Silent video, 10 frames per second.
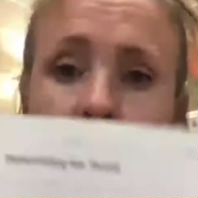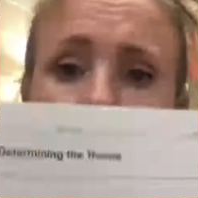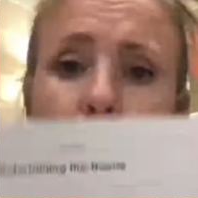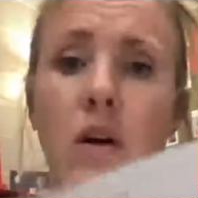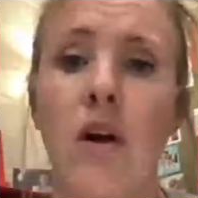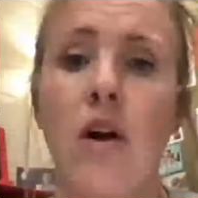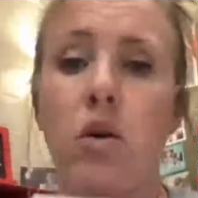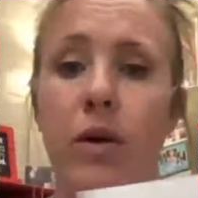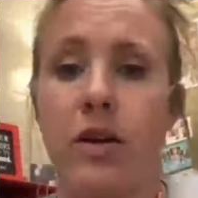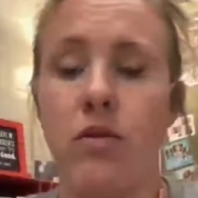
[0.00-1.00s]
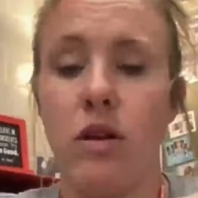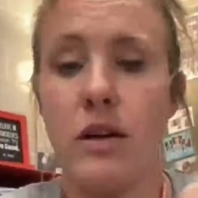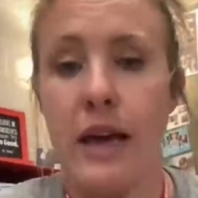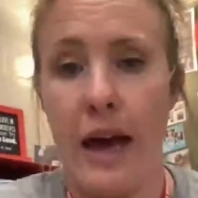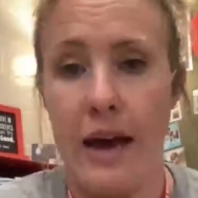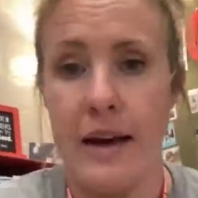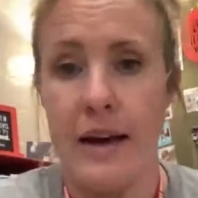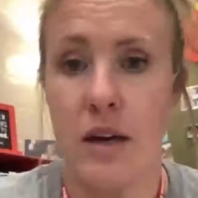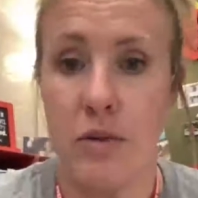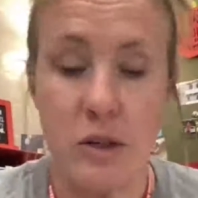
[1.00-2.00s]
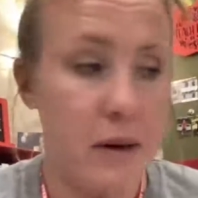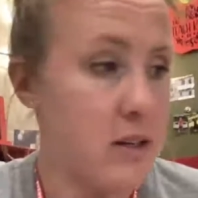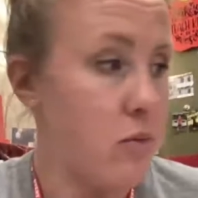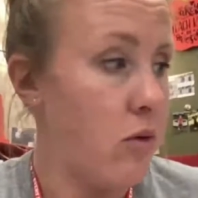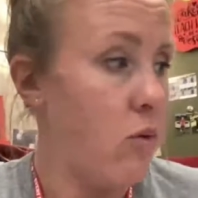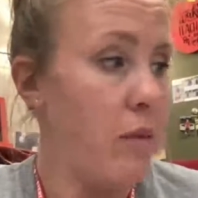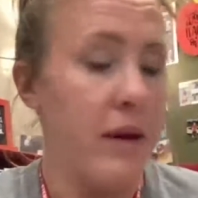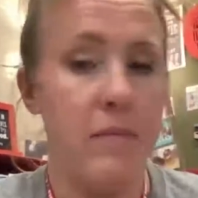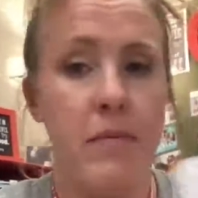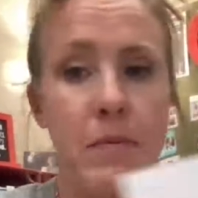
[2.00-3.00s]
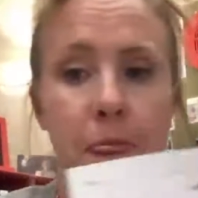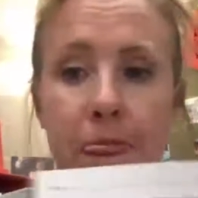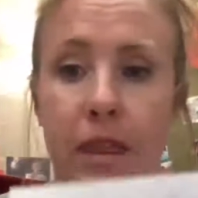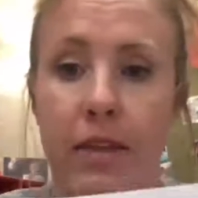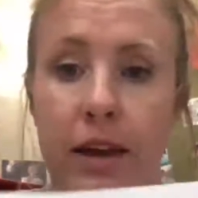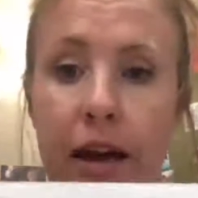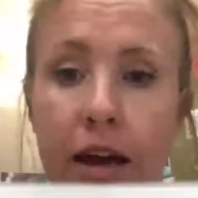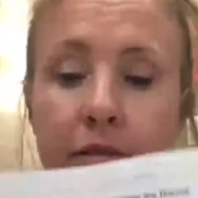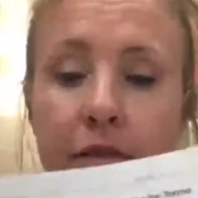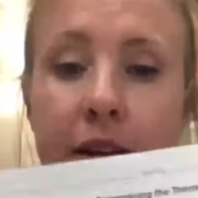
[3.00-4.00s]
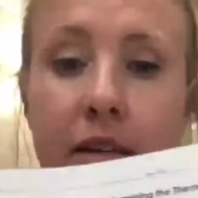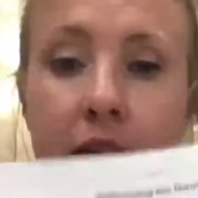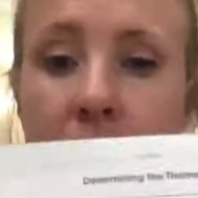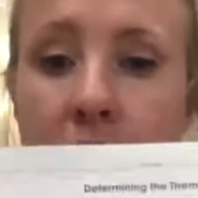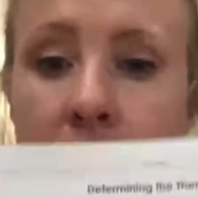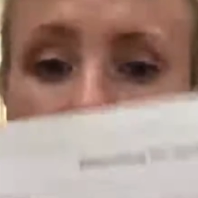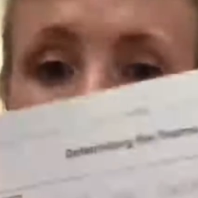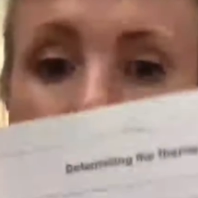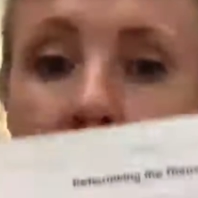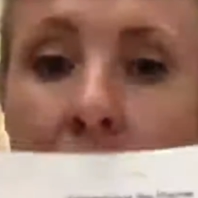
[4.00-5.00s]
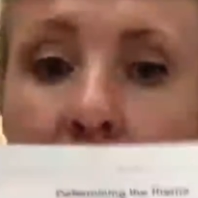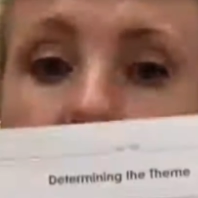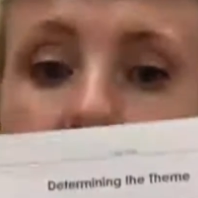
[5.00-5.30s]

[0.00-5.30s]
So when you look at A Respectable Woman, the conflict is